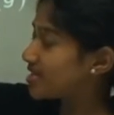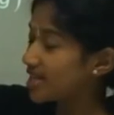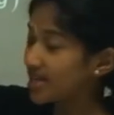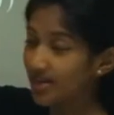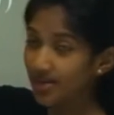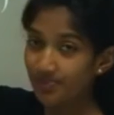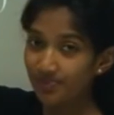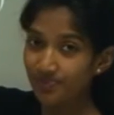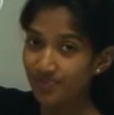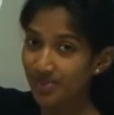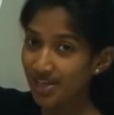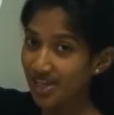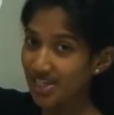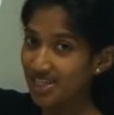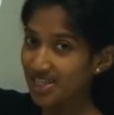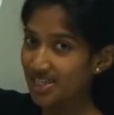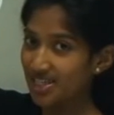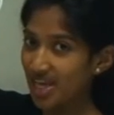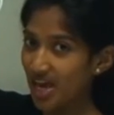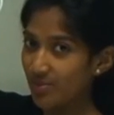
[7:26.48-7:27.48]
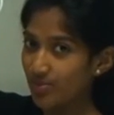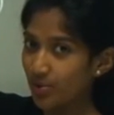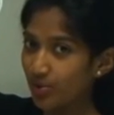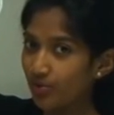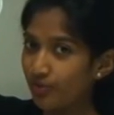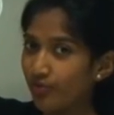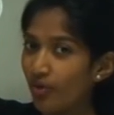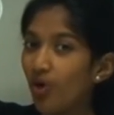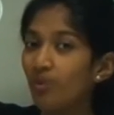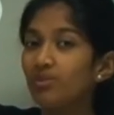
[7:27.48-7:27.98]
zinc in its
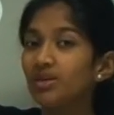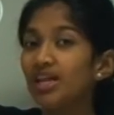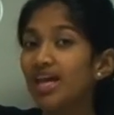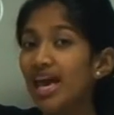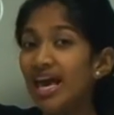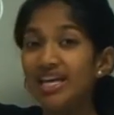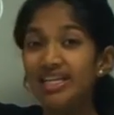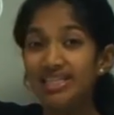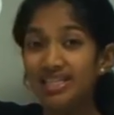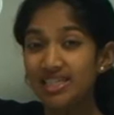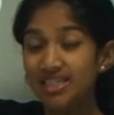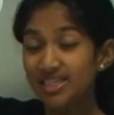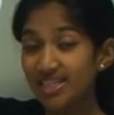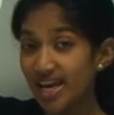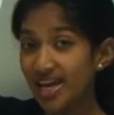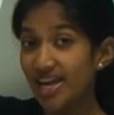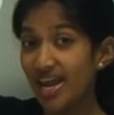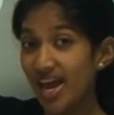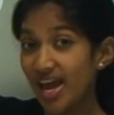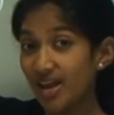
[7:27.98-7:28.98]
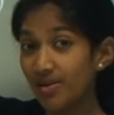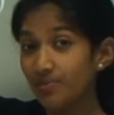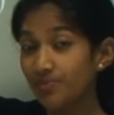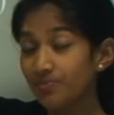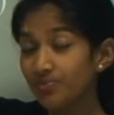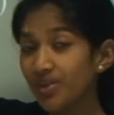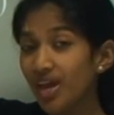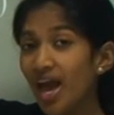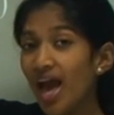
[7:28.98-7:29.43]
chemical formula as Zn,